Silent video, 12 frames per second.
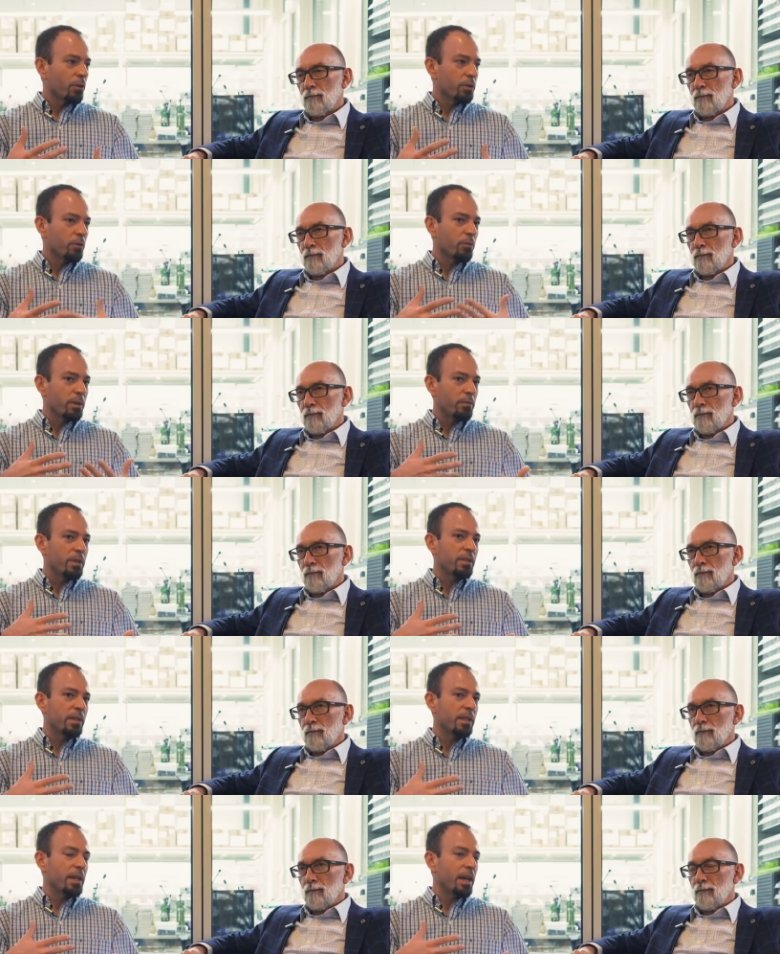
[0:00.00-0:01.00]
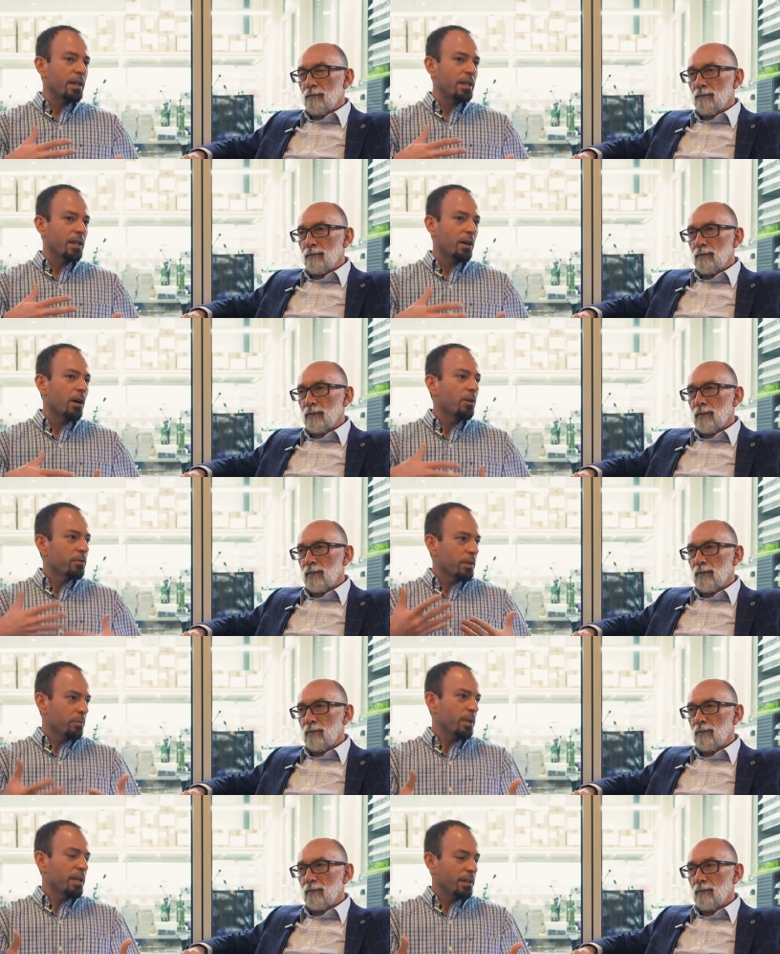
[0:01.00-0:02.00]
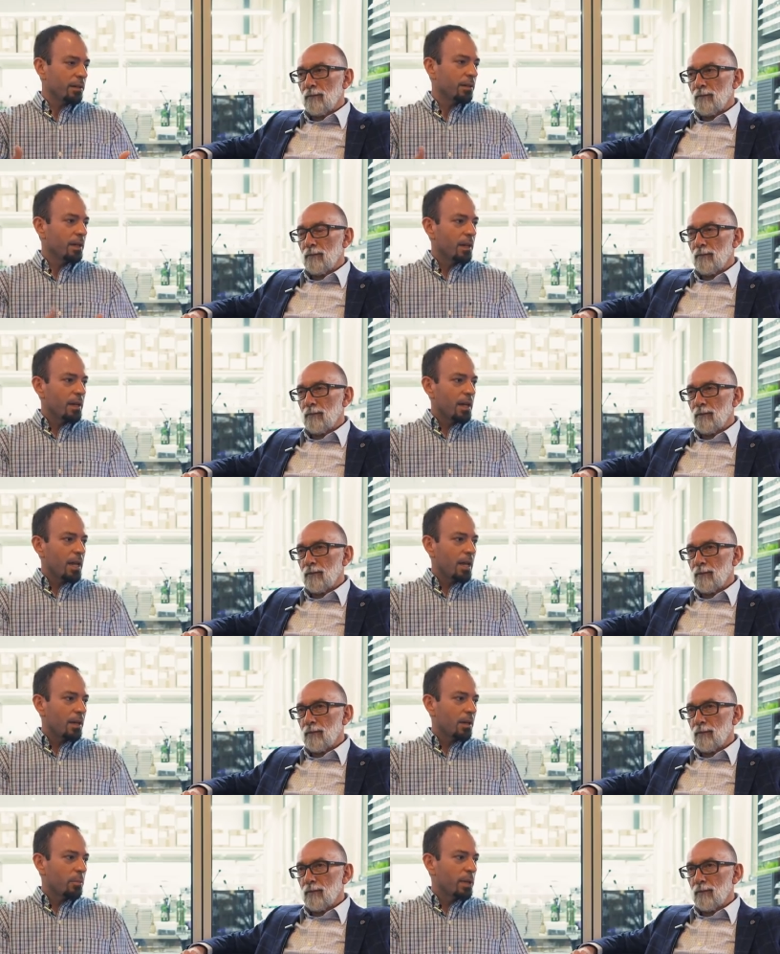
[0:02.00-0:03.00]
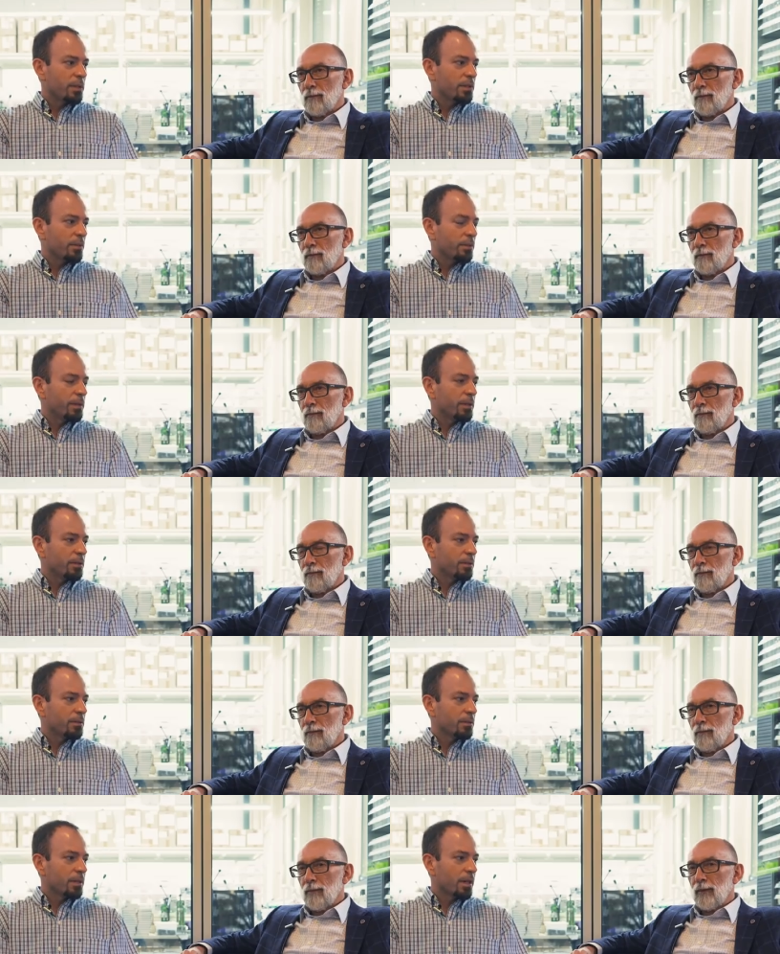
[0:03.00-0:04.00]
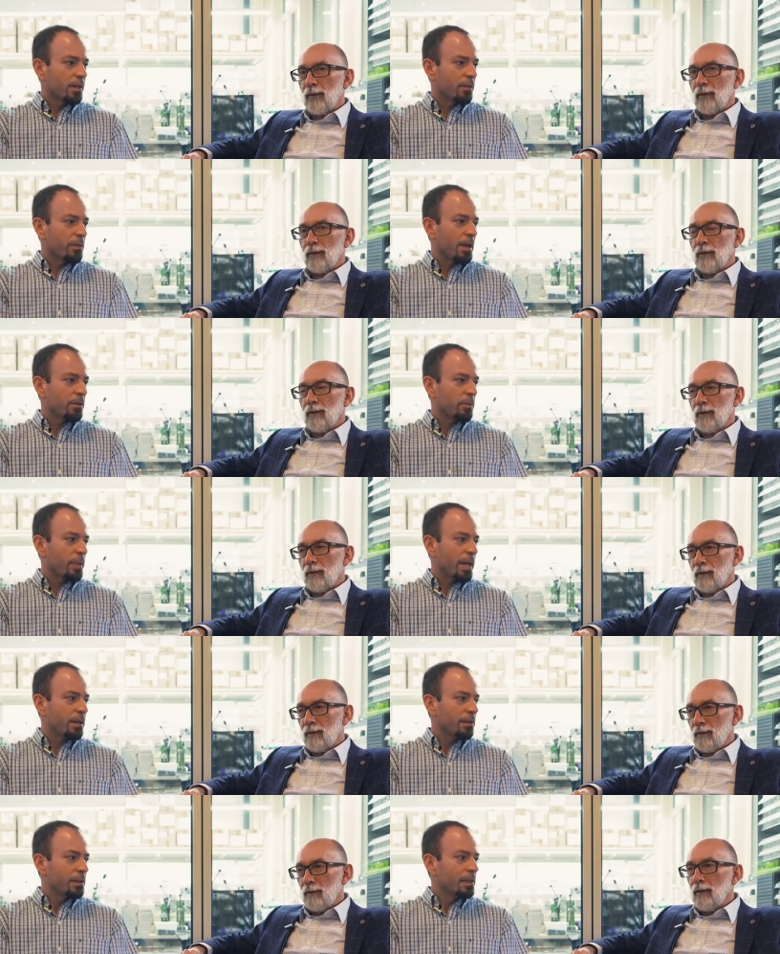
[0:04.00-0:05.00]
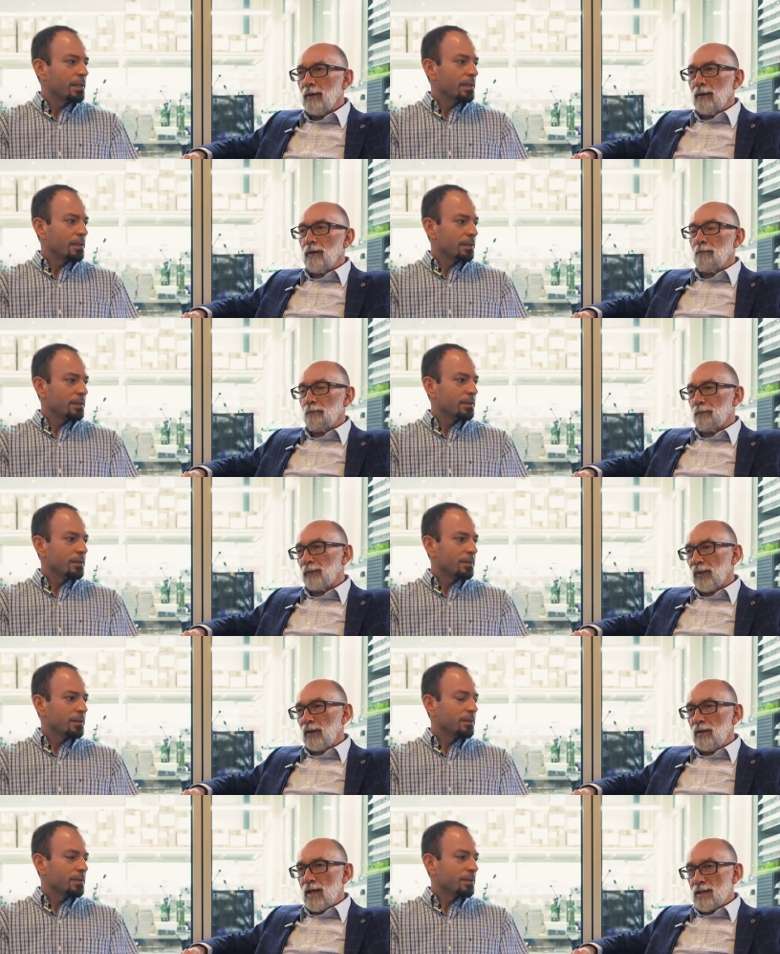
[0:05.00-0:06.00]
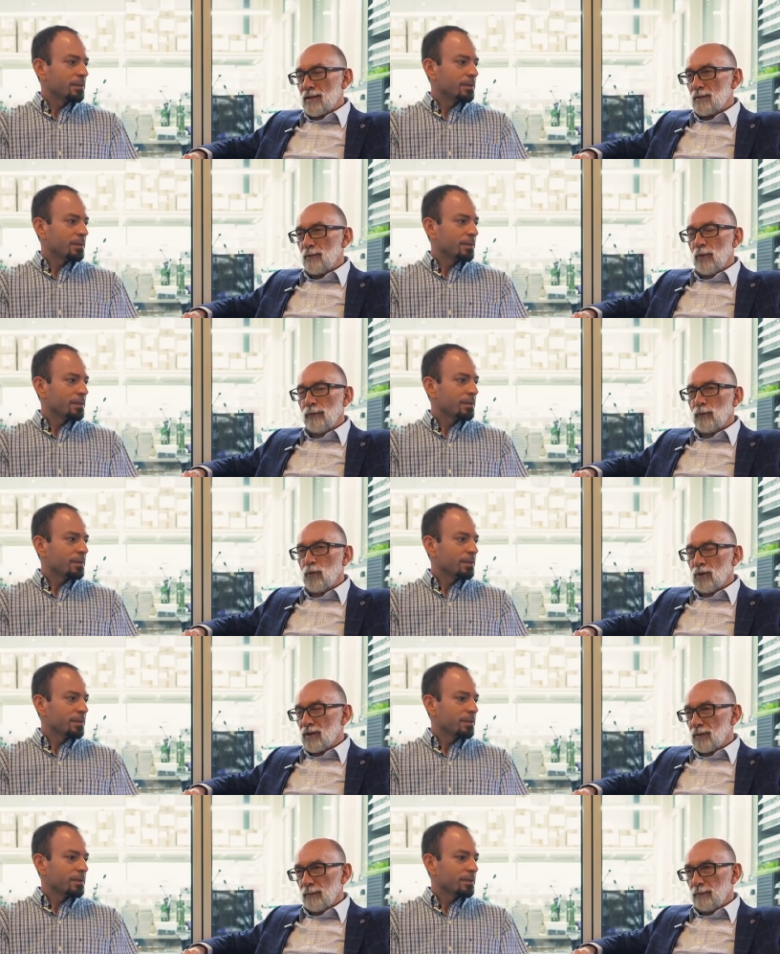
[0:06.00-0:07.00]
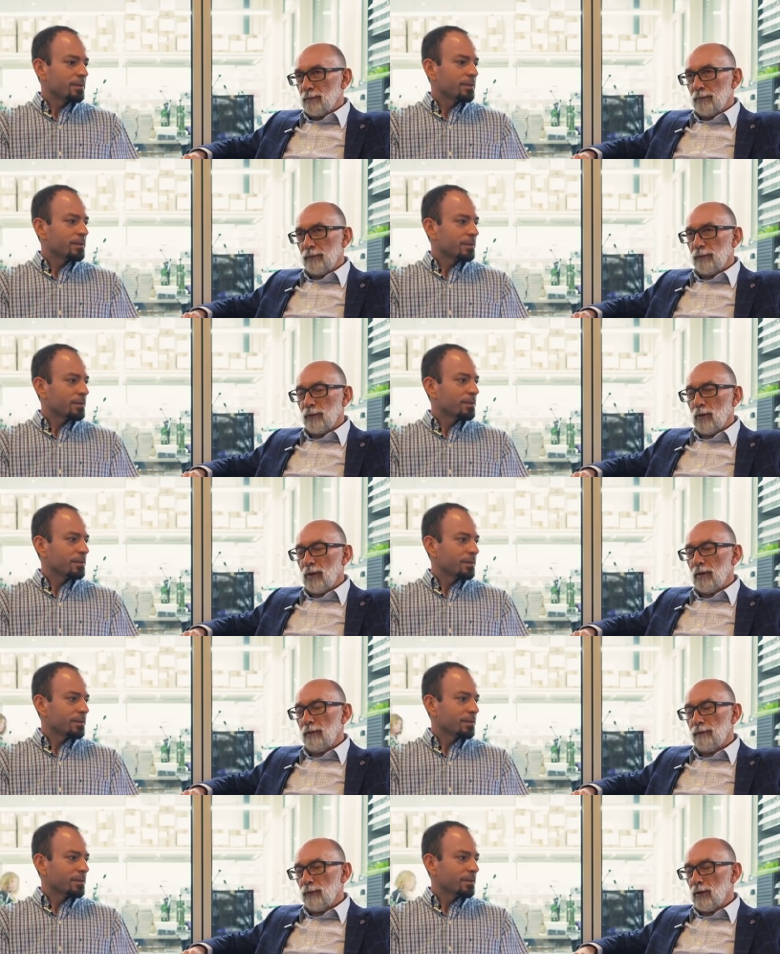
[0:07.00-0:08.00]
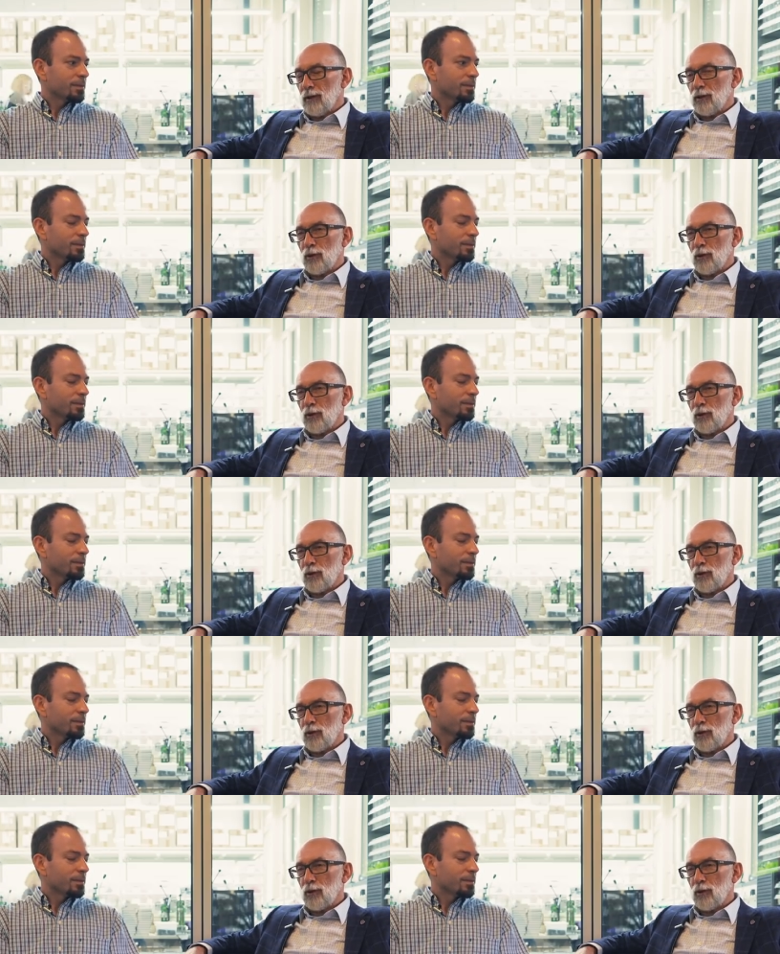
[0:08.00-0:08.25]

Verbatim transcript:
Speaker 1: also revisit the idea of it being a, a piston fill uh, fountain pen
Speaker 2: yes of course for, for a